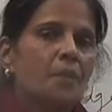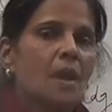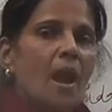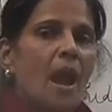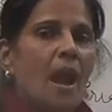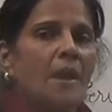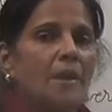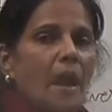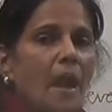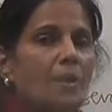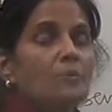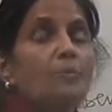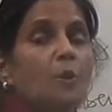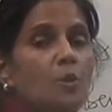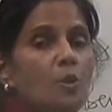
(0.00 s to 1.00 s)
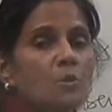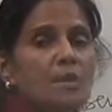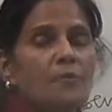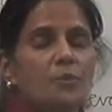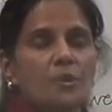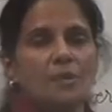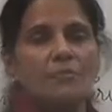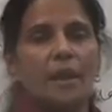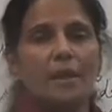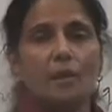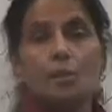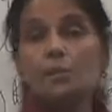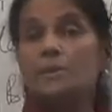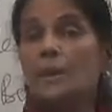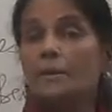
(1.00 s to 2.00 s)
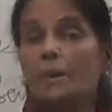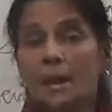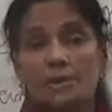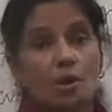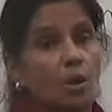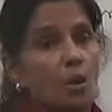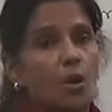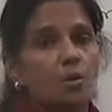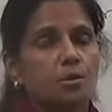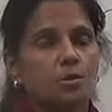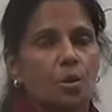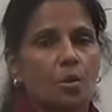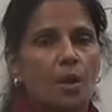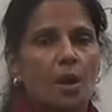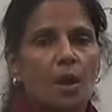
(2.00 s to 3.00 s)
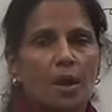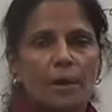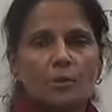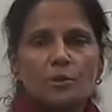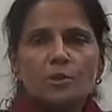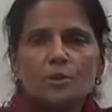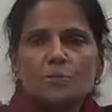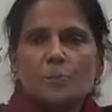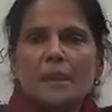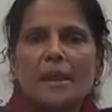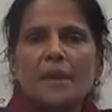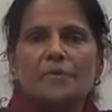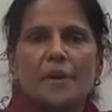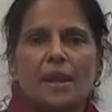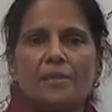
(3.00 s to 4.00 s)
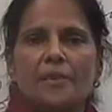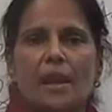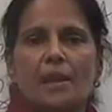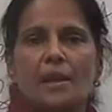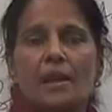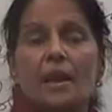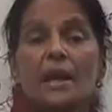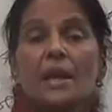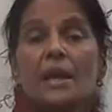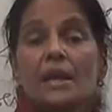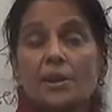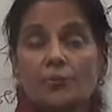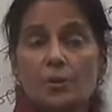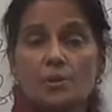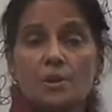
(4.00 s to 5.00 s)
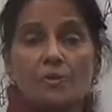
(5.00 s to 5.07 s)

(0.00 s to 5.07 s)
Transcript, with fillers: and eh, because he was a very good debater also. He could speak very well. He was a